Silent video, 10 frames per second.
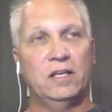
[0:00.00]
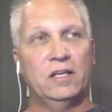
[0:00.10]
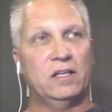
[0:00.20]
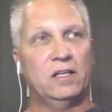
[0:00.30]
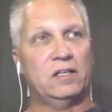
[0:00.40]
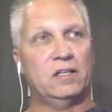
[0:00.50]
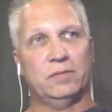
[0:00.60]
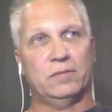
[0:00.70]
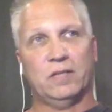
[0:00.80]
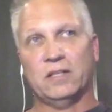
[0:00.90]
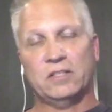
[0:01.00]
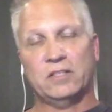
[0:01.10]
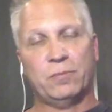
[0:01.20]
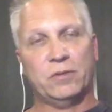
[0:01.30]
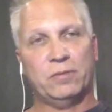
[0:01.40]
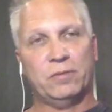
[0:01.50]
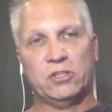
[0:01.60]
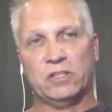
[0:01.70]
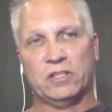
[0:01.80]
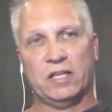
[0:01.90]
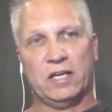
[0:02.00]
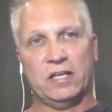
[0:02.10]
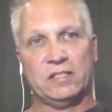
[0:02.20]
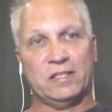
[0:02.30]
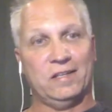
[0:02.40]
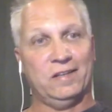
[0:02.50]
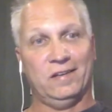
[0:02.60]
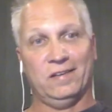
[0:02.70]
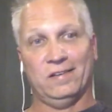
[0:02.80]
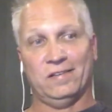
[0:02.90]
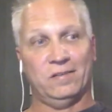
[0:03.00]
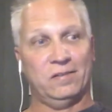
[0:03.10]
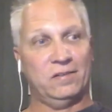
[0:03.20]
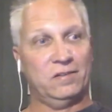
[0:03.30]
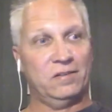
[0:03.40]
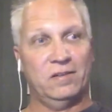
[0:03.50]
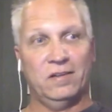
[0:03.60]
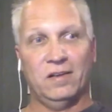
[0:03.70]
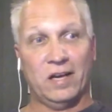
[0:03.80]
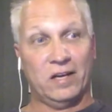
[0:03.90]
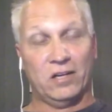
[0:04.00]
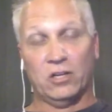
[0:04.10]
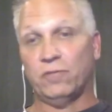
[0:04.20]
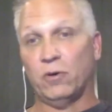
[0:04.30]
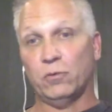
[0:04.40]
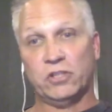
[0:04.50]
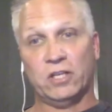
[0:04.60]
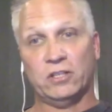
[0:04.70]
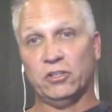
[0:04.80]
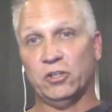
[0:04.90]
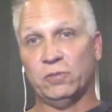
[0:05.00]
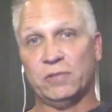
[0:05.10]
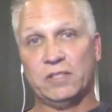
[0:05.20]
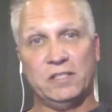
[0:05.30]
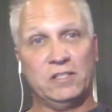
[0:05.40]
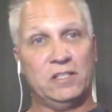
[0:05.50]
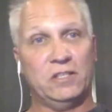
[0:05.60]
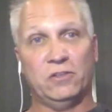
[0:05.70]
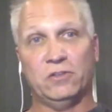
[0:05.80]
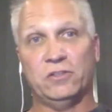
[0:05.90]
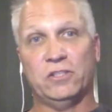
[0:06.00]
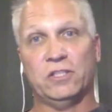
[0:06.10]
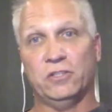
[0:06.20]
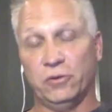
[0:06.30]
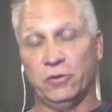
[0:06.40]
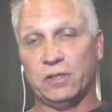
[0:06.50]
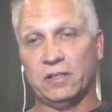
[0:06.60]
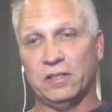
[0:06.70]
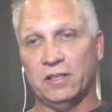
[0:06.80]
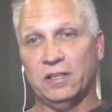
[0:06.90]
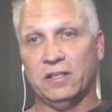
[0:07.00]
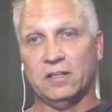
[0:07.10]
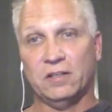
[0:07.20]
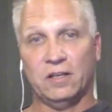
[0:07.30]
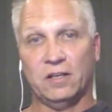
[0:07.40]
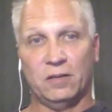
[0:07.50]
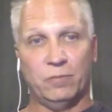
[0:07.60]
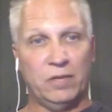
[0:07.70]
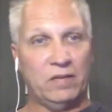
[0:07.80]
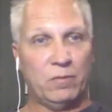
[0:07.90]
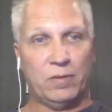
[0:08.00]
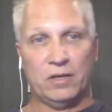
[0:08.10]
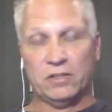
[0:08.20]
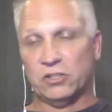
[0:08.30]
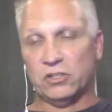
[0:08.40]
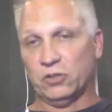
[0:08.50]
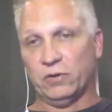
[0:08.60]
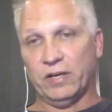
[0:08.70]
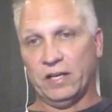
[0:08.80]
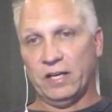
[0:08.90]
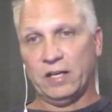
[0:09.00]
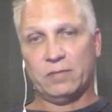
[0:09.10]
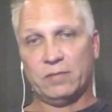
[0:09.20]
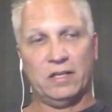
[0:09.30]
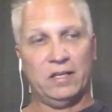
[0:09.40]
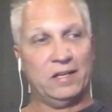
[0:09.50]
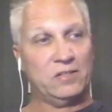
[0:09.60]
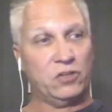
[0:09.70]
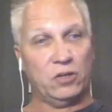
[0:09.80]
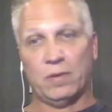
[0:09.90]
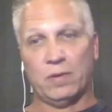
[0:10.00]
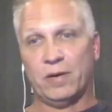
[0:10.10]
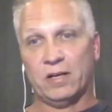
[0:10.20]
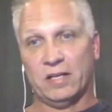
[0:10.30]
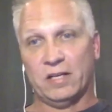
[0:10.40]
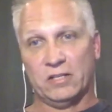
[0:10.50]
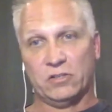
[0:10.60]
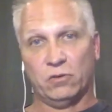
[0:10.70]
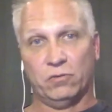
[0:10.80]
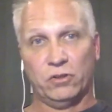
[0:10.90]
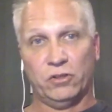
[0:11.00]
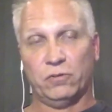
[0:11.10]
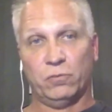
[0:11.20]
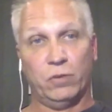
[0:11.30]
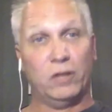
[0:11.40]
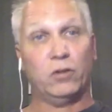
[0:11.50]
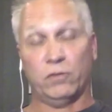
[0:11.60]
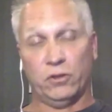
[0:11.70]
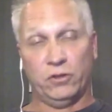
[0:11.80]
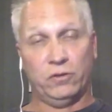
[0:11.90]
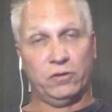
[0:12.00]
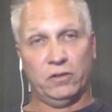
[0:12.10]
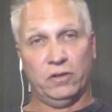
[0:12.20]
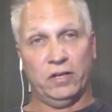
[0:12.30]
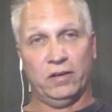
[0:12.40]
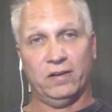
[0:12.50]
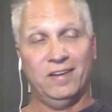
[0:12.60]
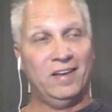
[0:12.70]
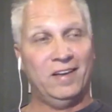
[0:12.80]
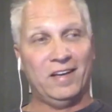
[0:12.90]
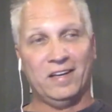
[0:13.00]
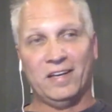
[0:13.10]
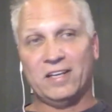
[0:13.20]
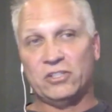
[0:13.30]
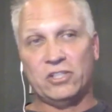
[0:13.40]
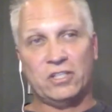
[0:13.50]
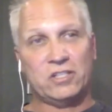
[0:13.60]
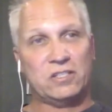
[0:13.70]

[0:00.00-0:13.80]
um, got linked up with a bunch of other guys, and I got on the phone with John Lee Dumas. He said, dude, just do it. Uh, Men of Abundance is a great name. And I started my podcast over a year, well over a year ago now. And then it just